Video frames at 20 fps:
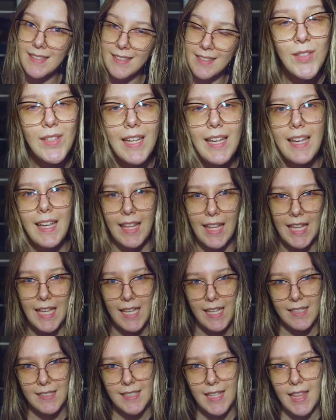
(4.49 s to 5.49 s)
Today
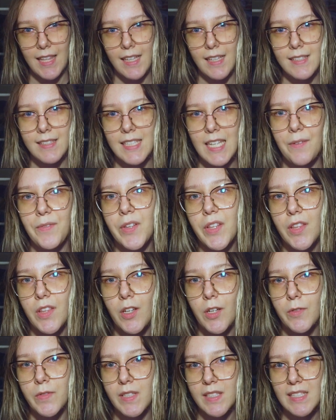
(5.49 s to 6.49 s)
is the 7th
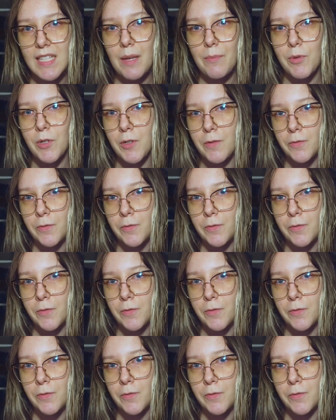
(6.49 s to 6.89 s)
of December.